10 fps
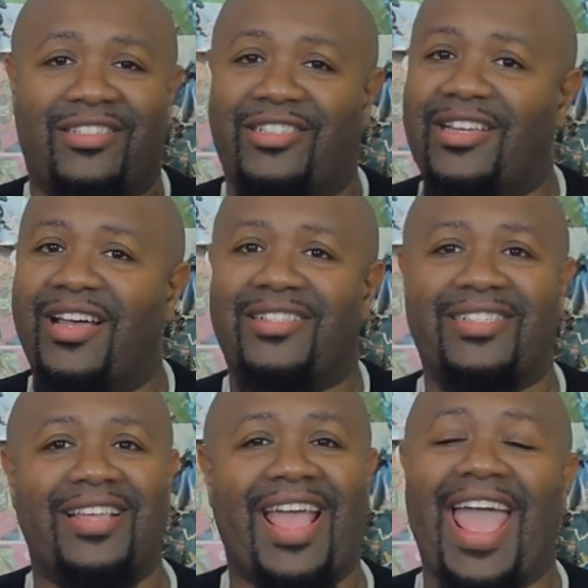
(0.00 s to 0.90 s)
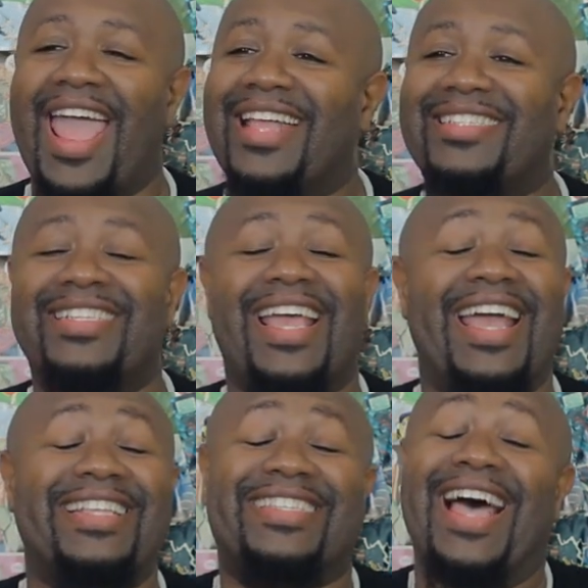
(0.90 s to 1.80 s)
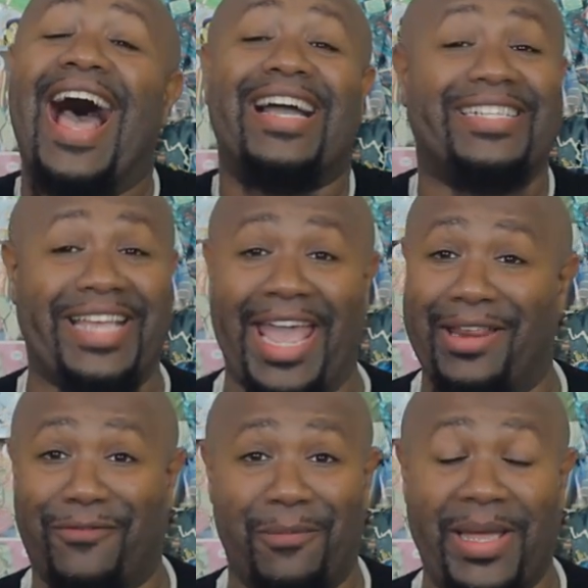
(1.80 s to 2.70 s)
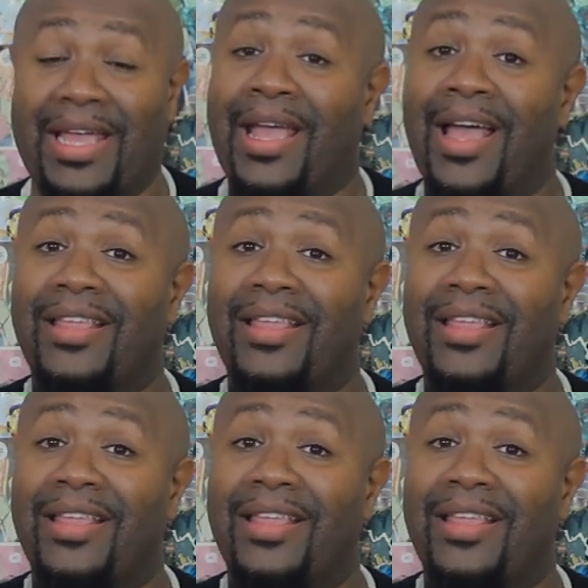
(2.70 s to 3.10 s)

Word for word: just, it's intoxicating for me.